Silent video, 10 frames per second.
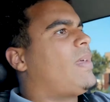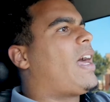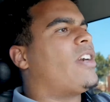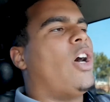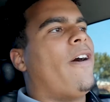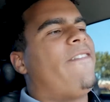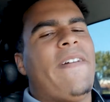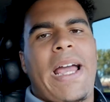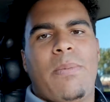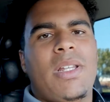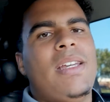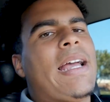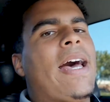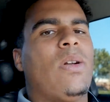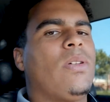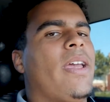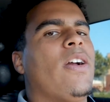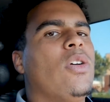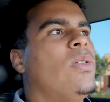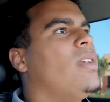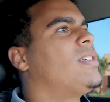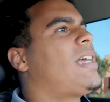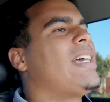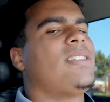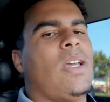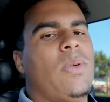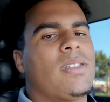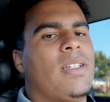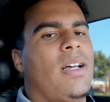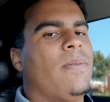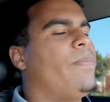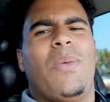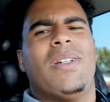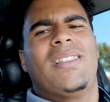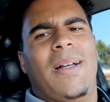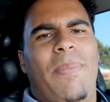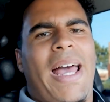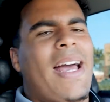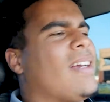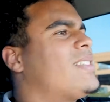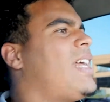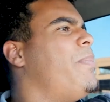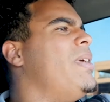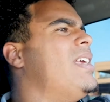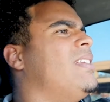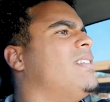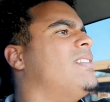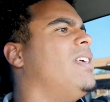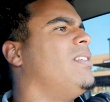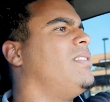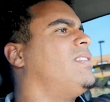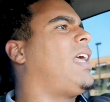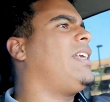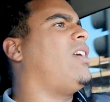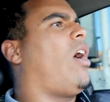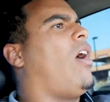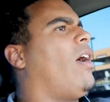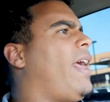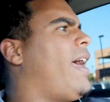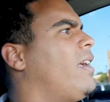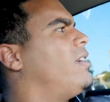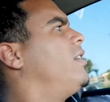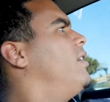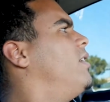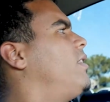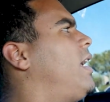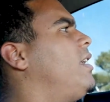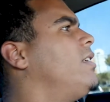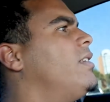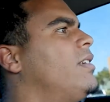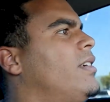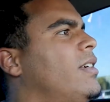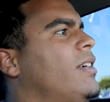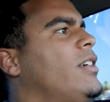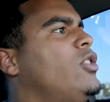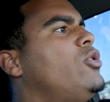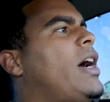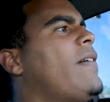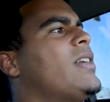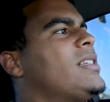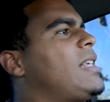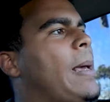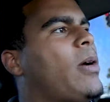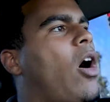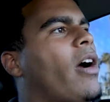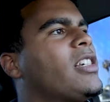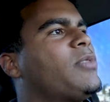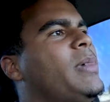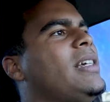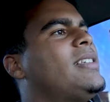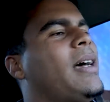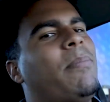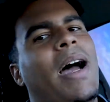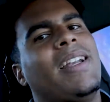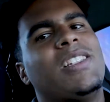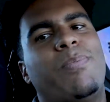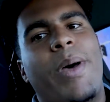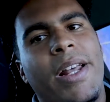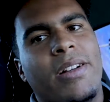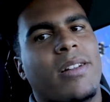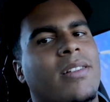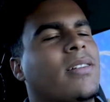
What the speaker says: I don't know, a family. I don't care who it is. I say what's up. what's up back? Stop being like y'all all that. Like, you driving the same car as me, except mine is better.